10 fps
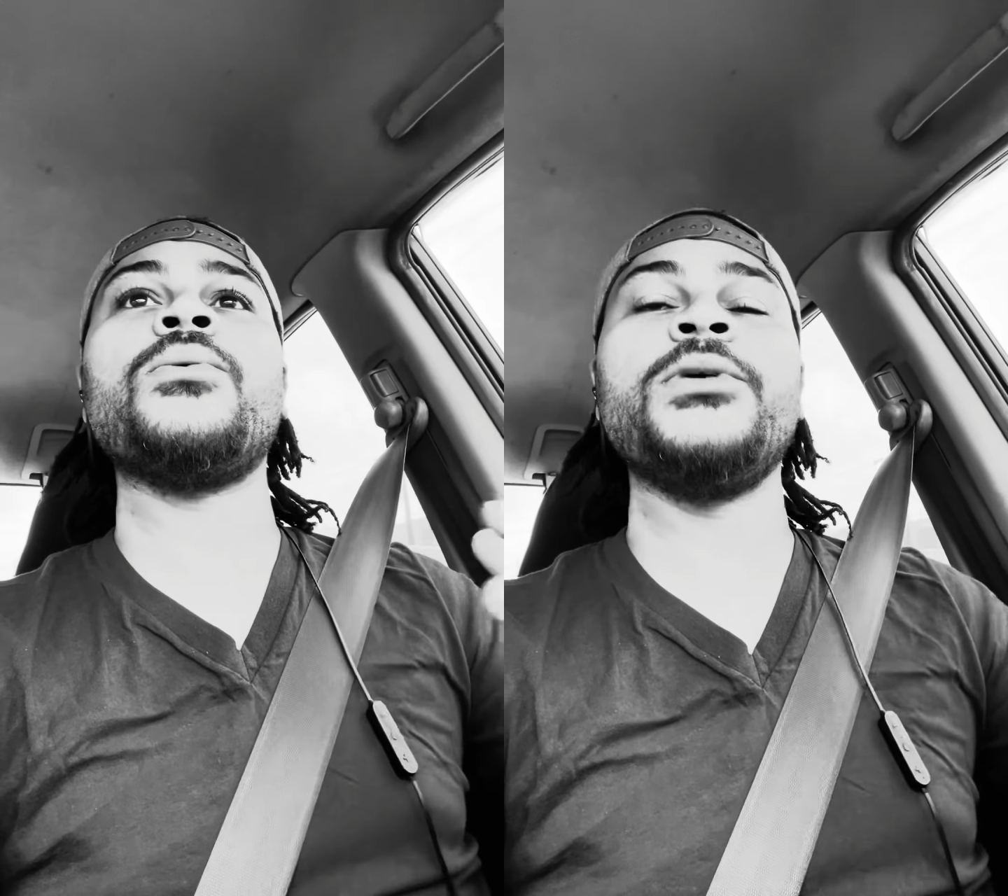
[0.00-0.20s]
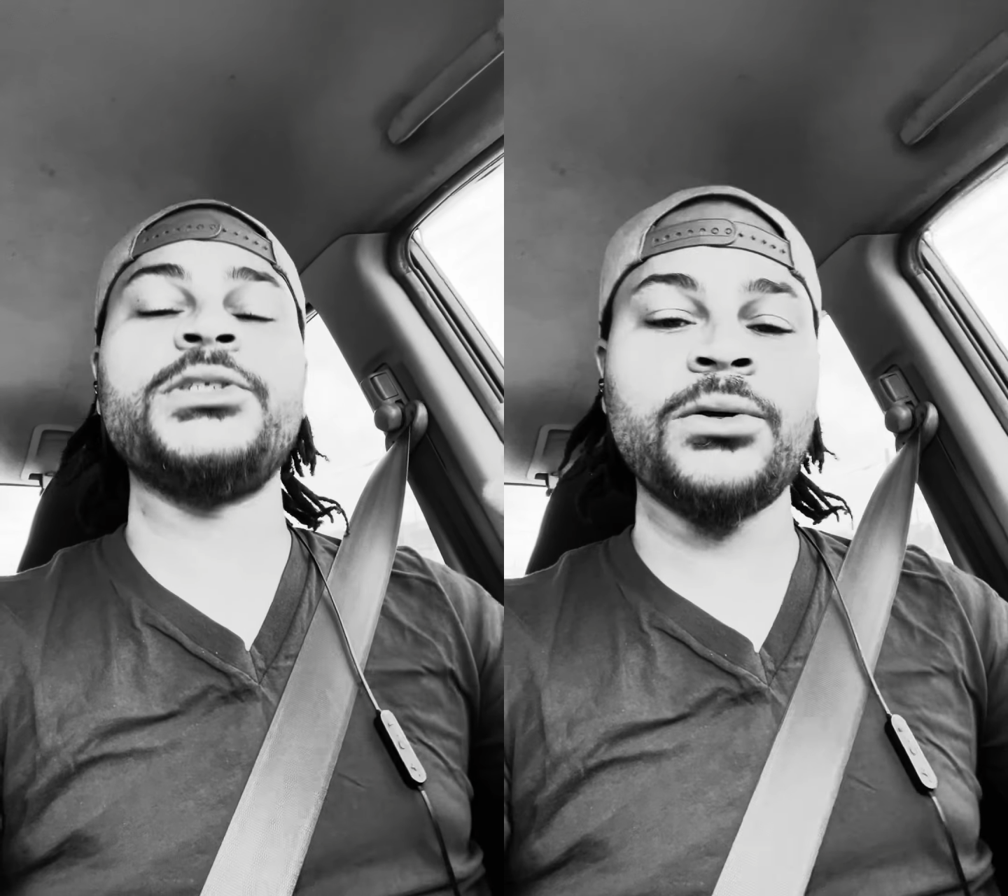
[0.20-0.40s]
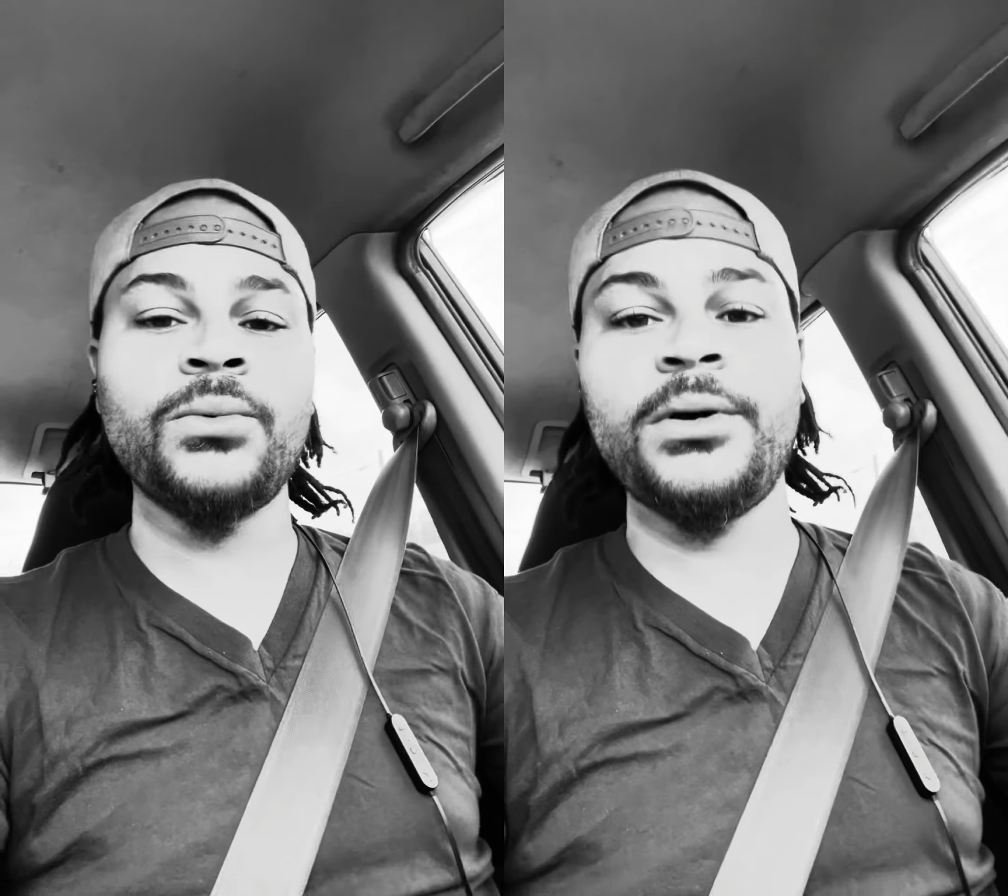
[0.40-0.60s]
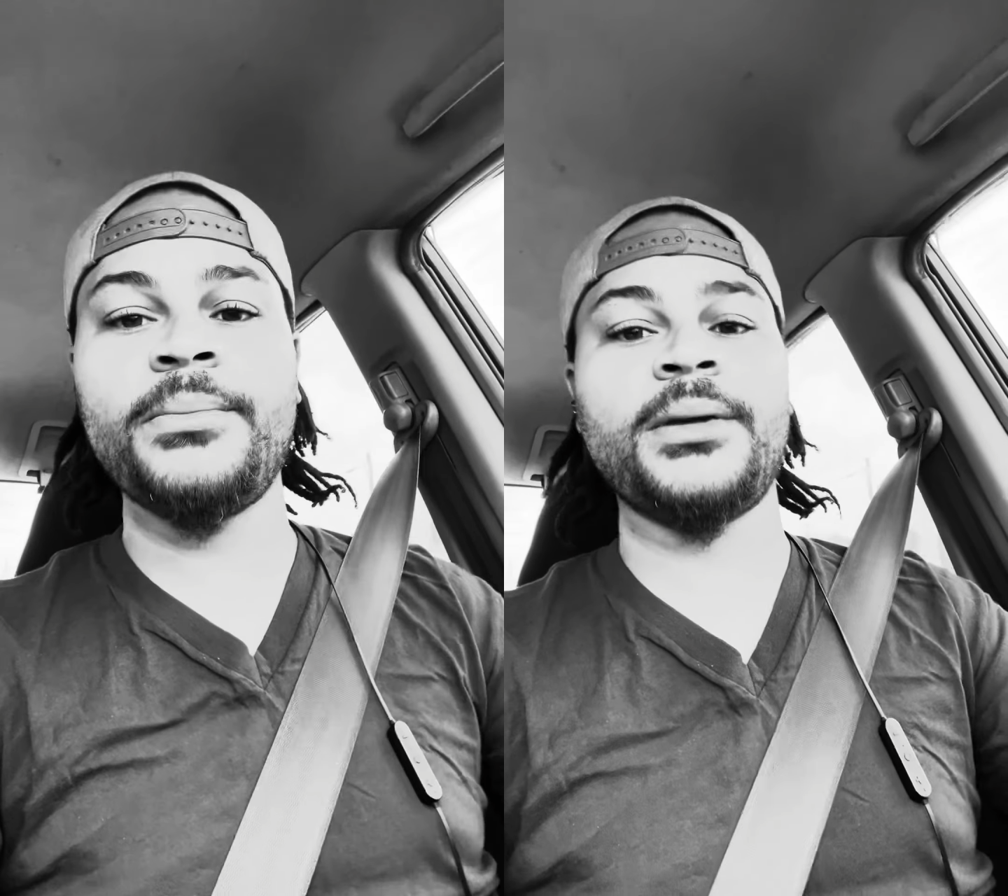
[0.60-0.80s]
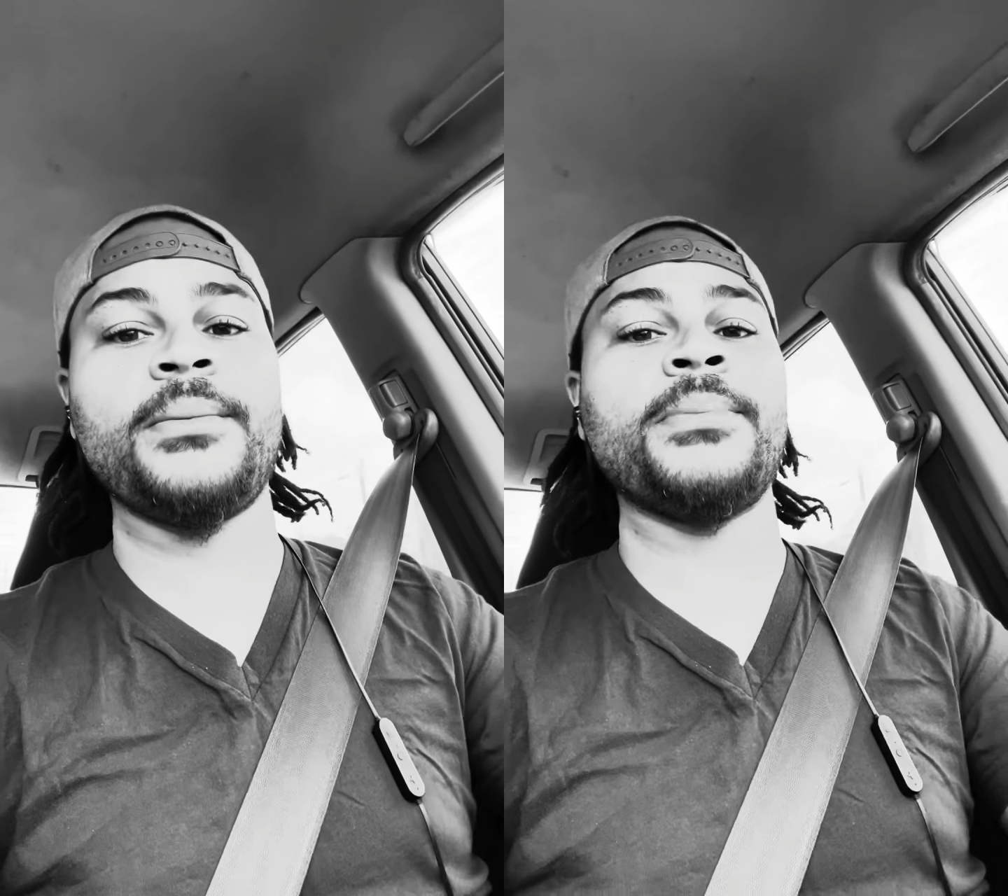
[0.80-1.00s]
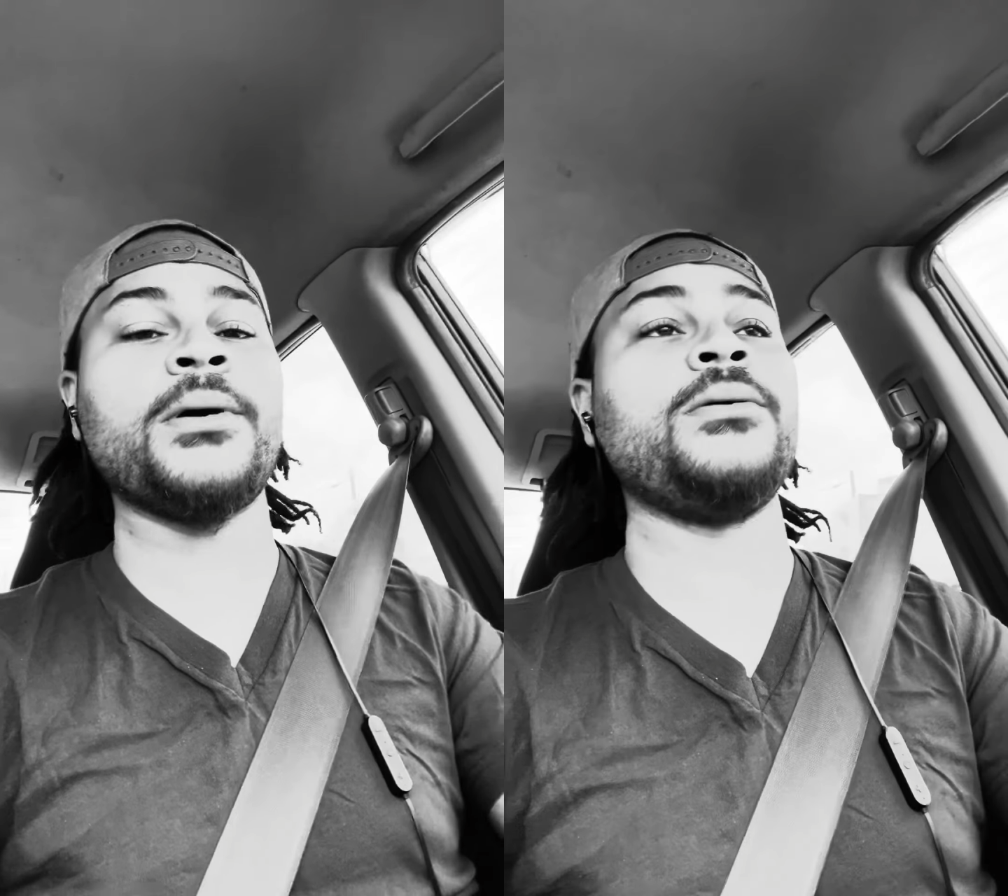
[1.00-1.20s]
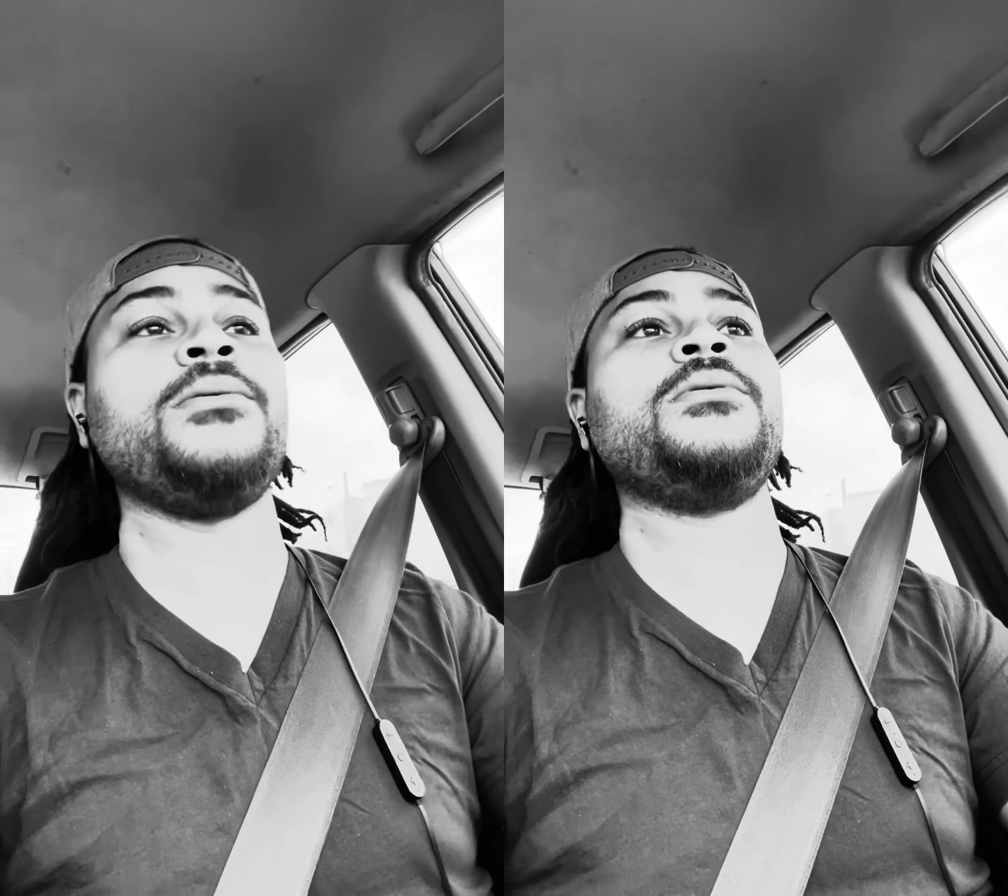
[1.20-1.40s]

with your woman, bro.